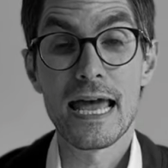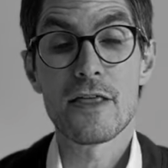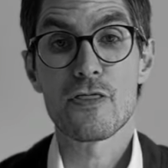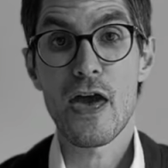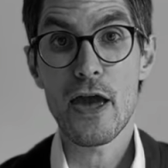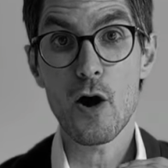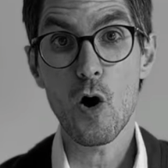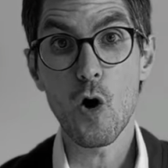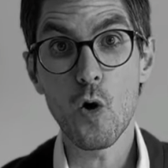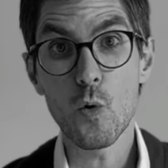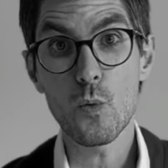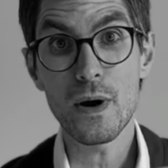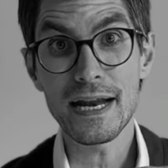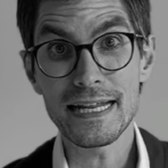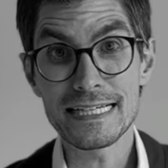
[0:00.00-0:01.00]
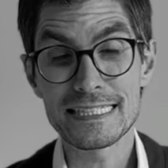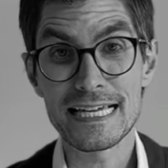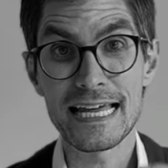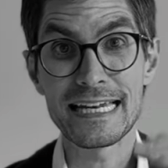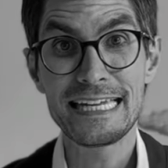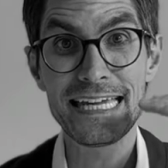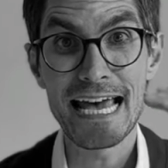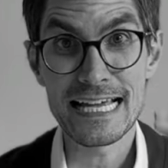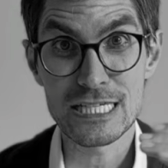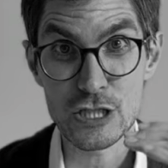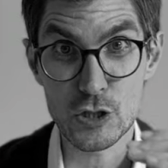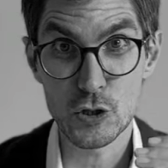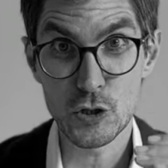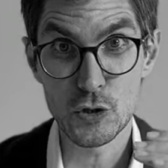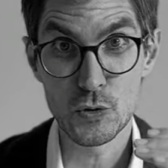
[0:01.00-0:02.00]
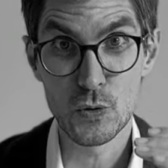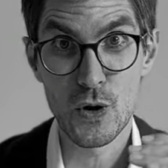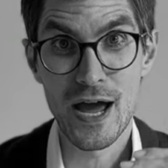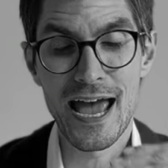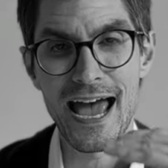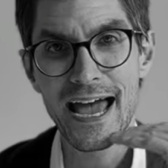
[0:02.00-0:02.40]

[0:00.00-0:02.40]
They already said yes to you,